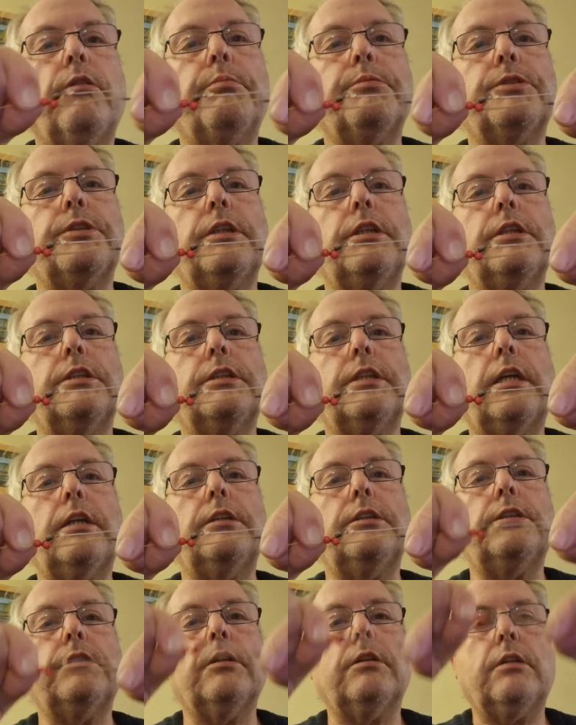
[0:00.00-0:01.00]
see the
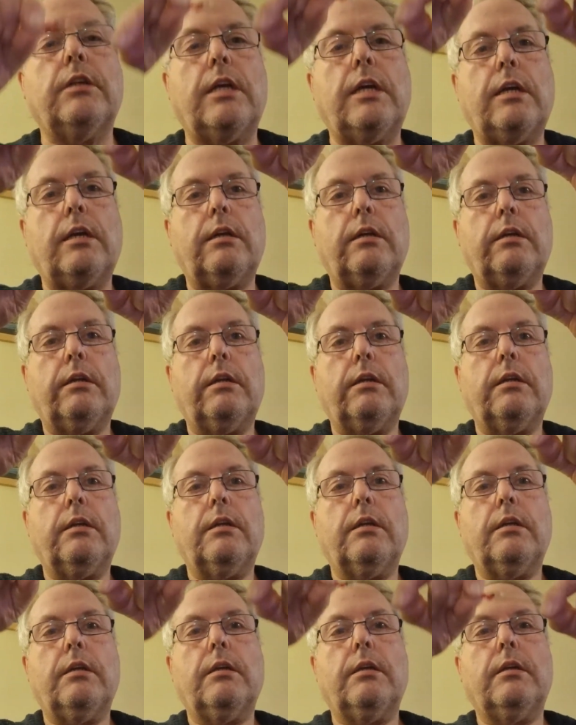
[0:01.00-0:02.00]
tension on that?
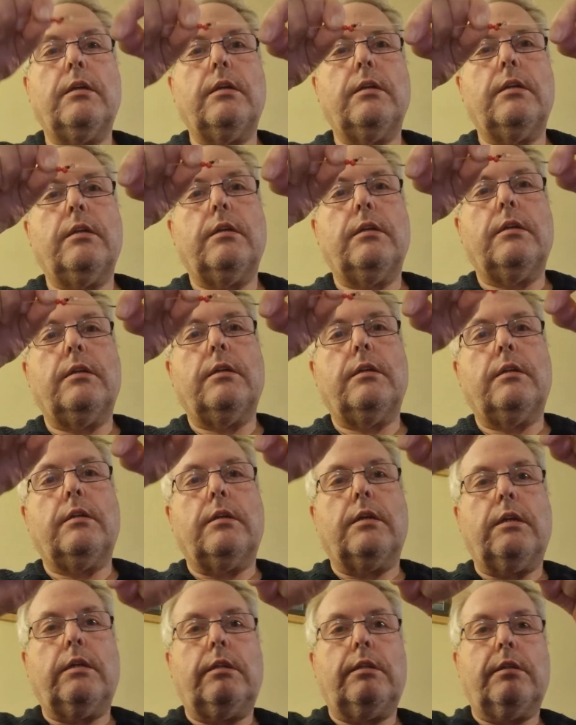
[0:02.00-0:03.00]

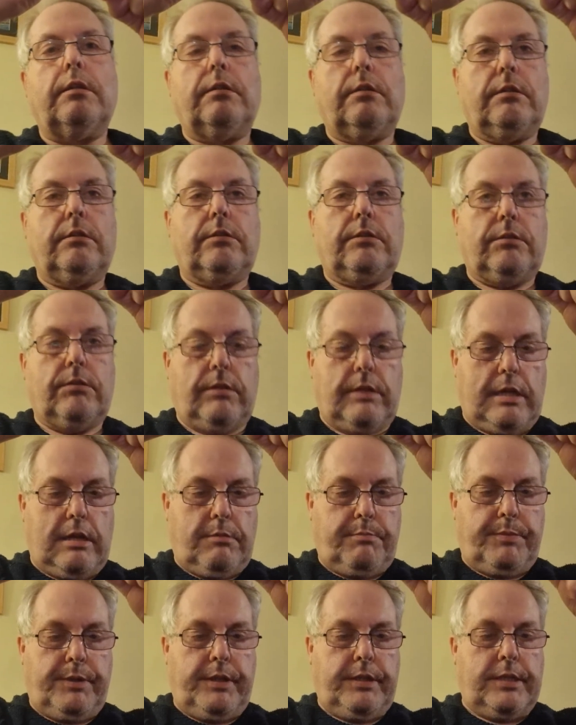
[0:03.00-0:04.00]
Right, so that'll
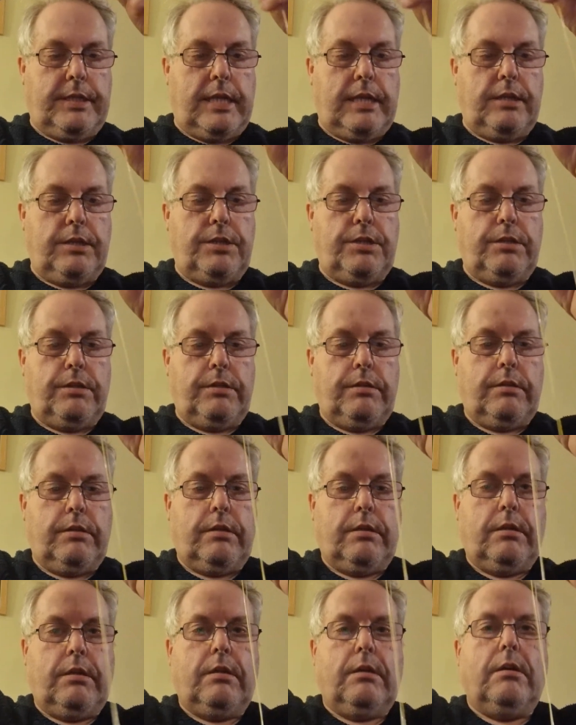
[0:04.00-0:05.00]
be tensioned
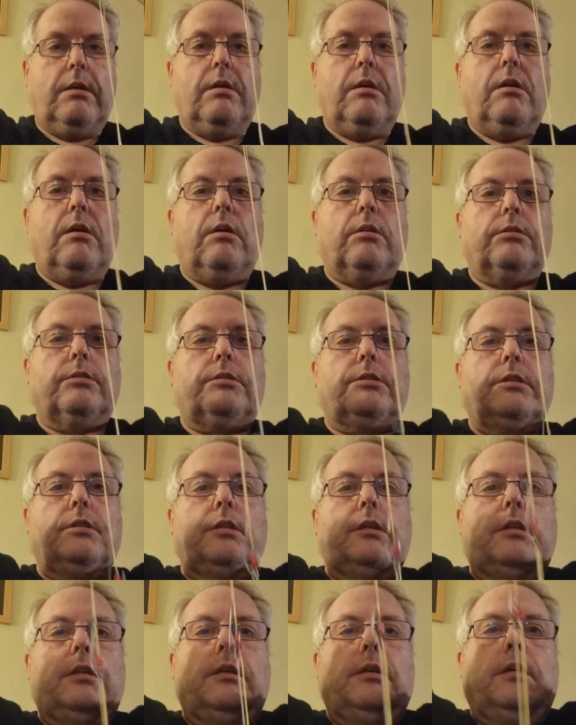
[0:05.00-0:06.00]
onto the
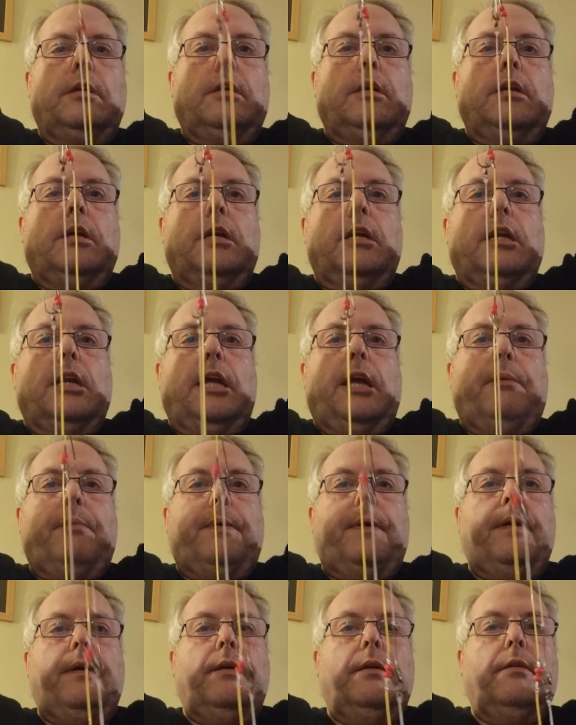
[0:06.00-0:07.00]
clip.
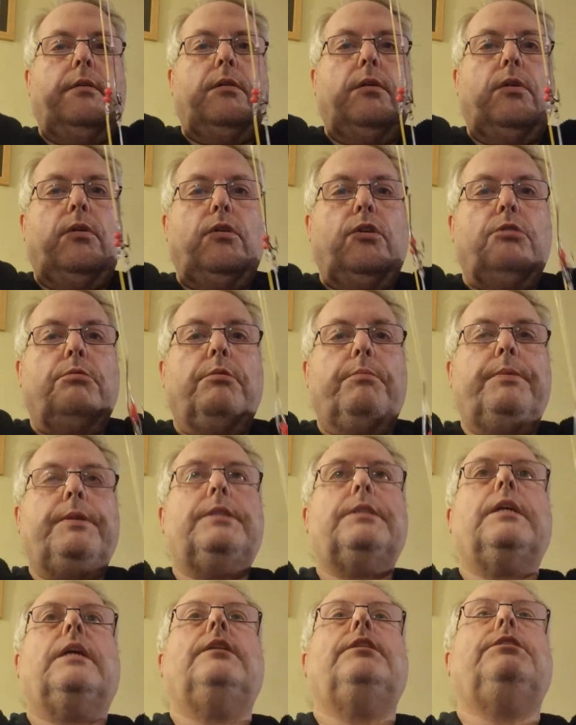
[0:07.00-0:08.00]
The hook will be
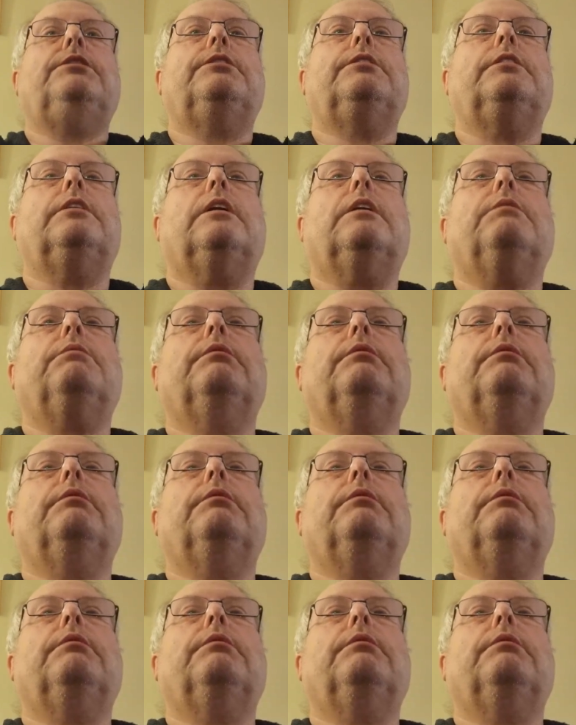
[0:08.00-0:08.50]
tensioned now